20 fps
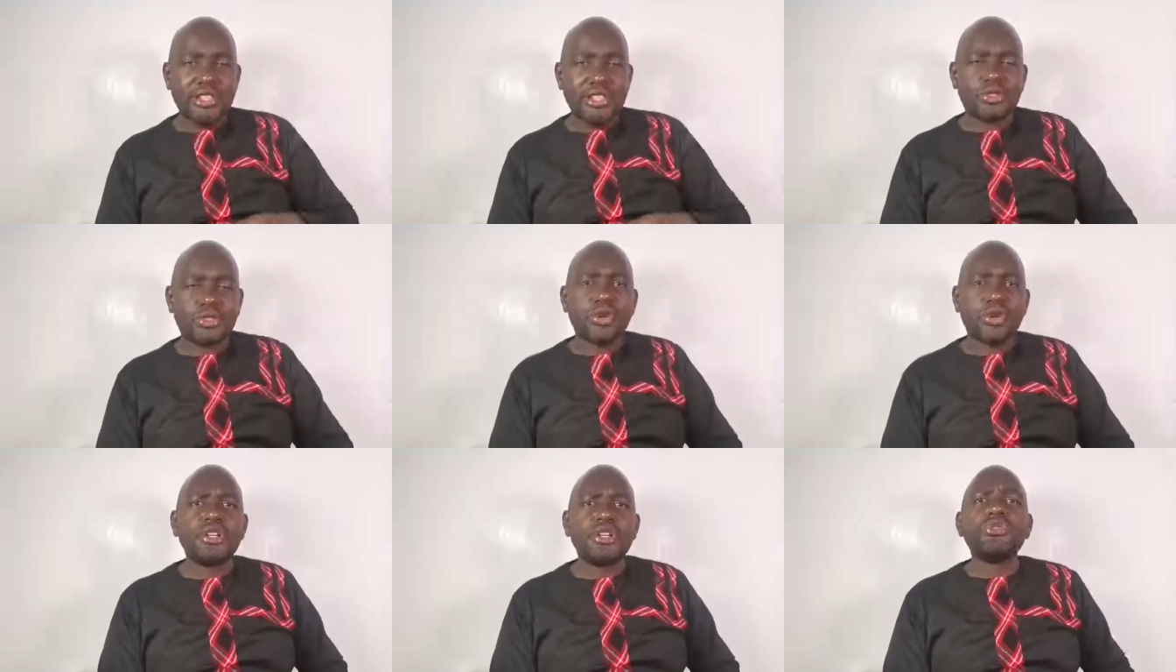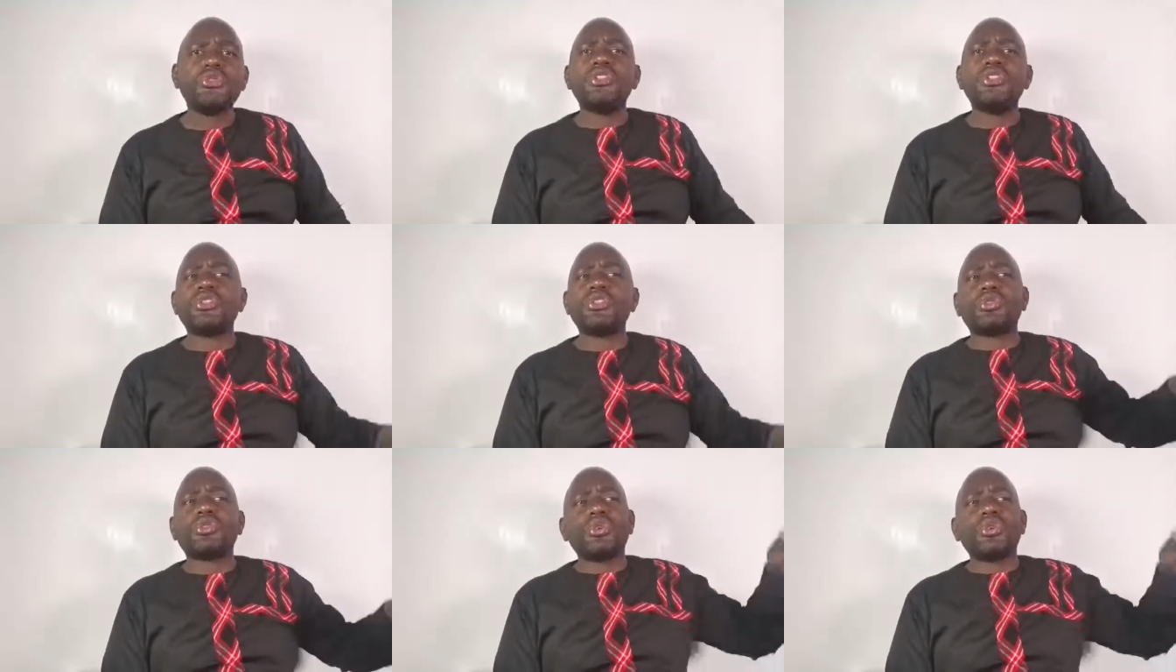He's going to
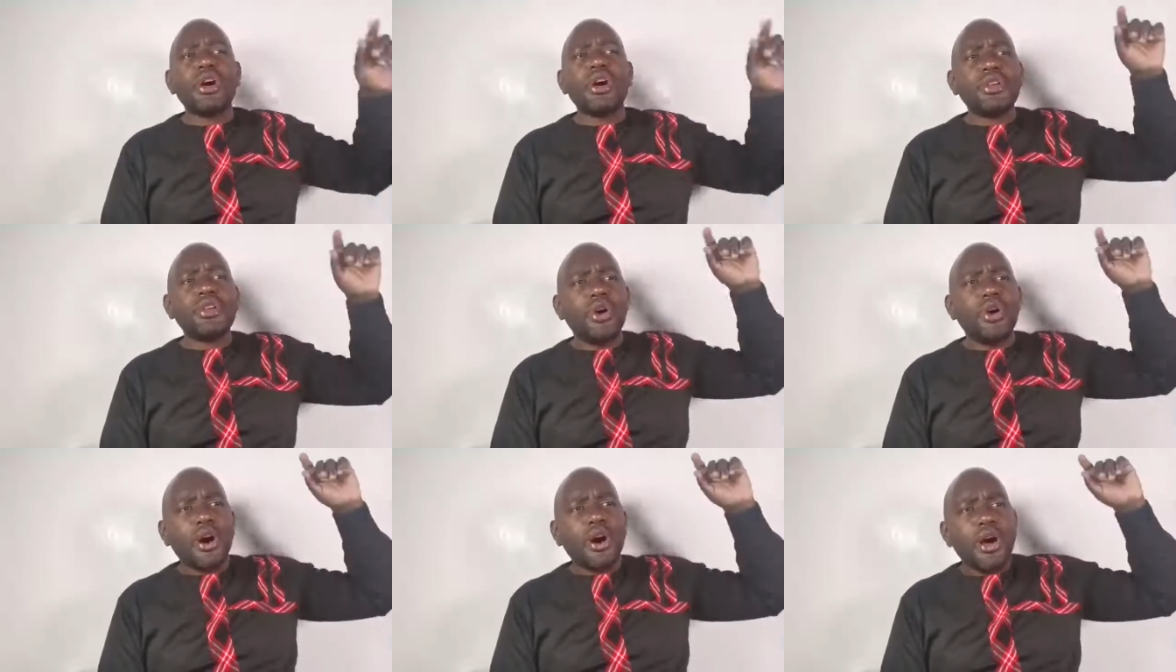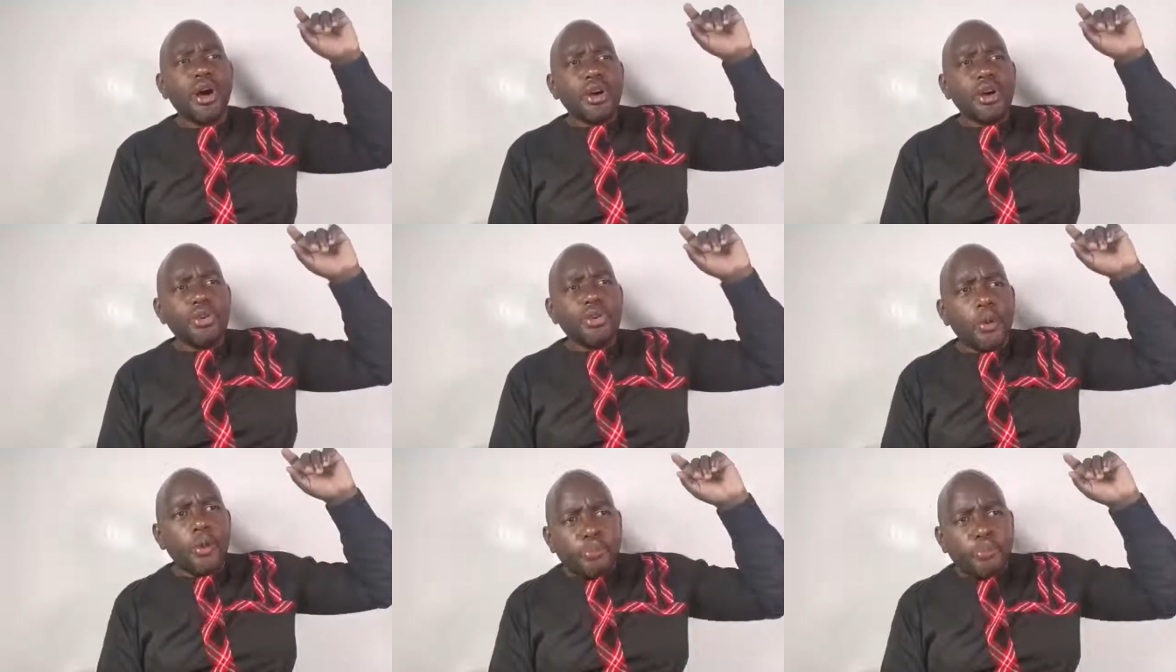destroy
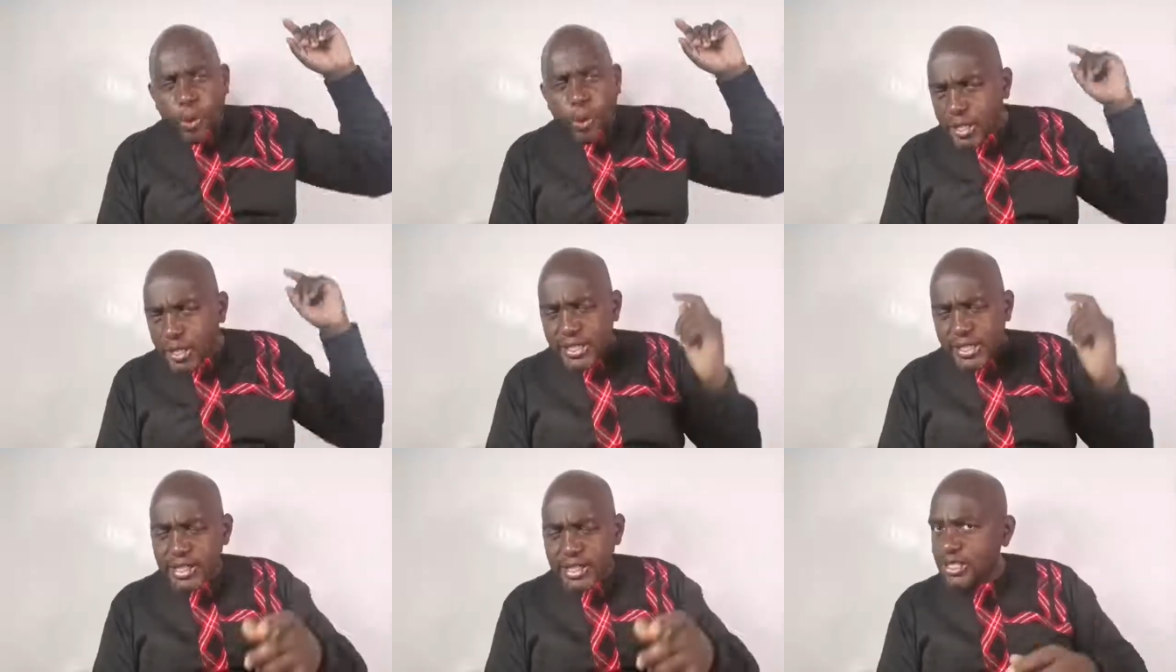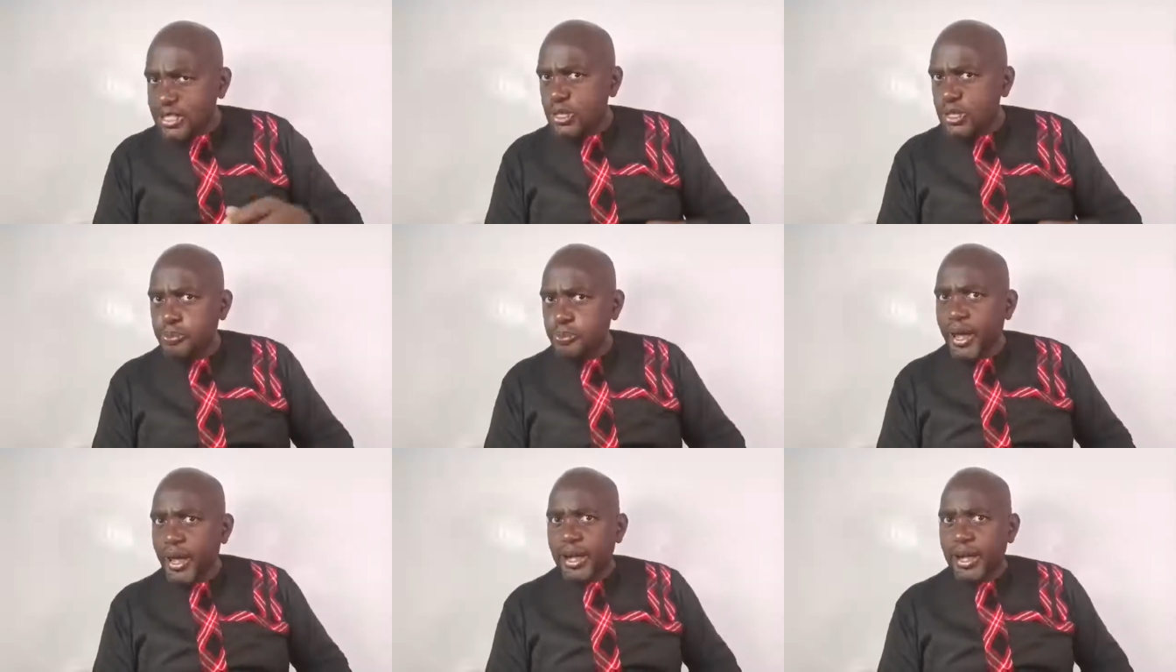your potent
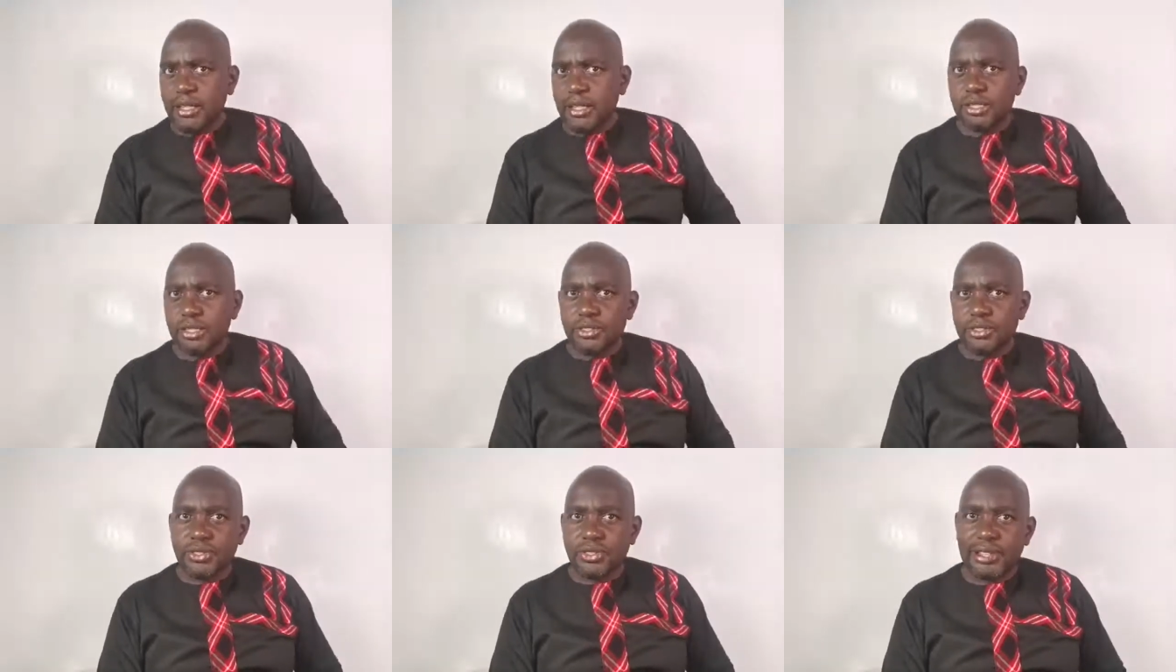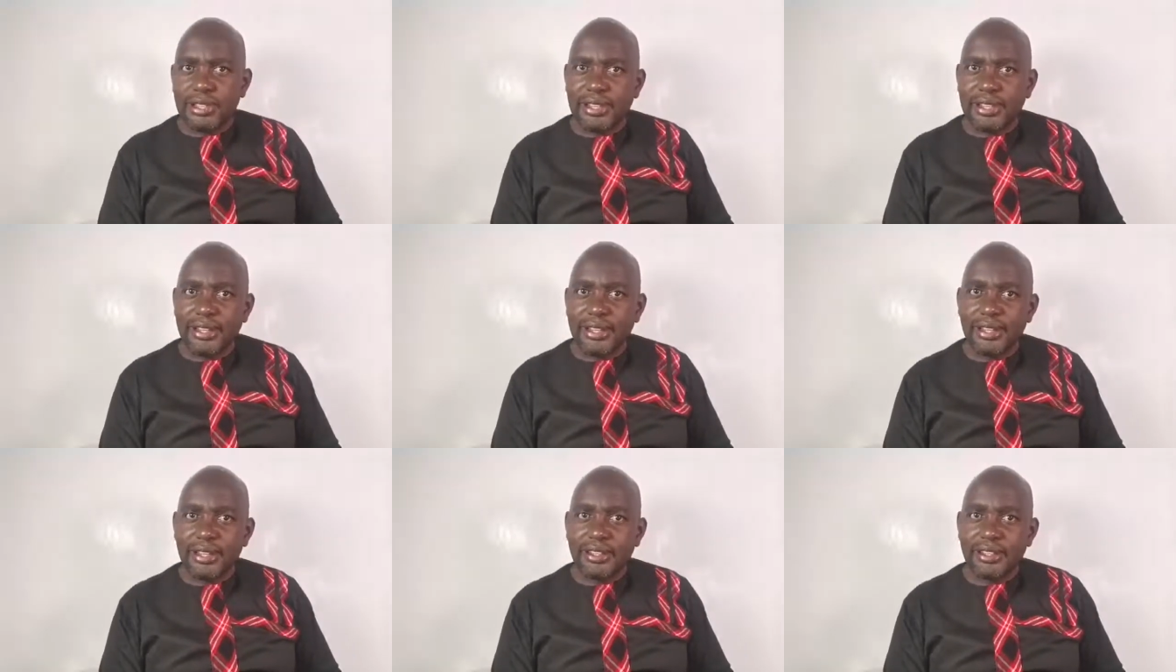spells.